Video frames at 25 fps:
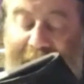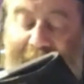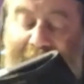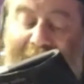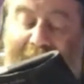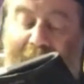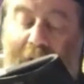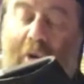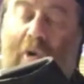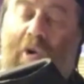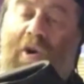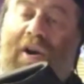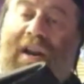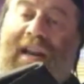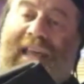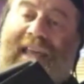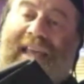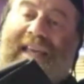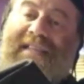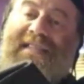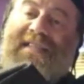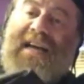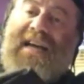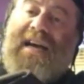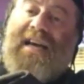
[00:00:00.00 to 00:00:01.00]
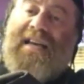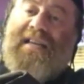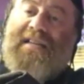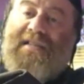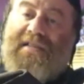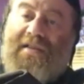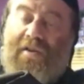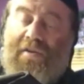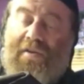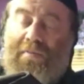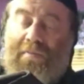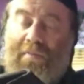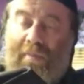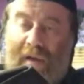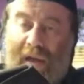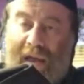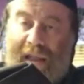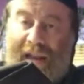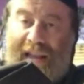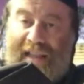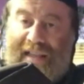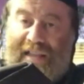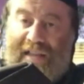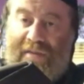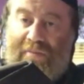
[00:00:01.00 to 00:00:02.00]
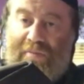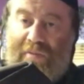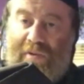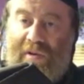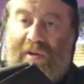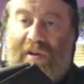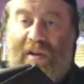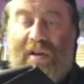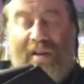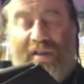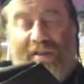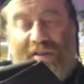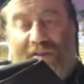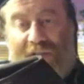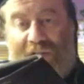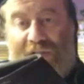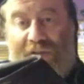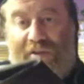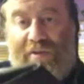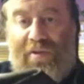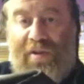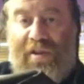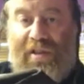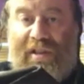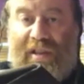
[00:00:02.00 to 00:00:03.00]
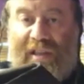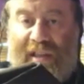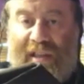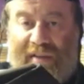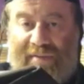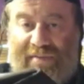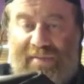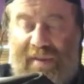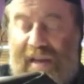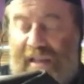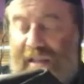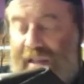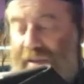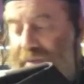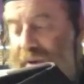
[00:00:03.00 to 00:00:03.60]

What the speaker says: maybe only kizayis or a little more. So do it right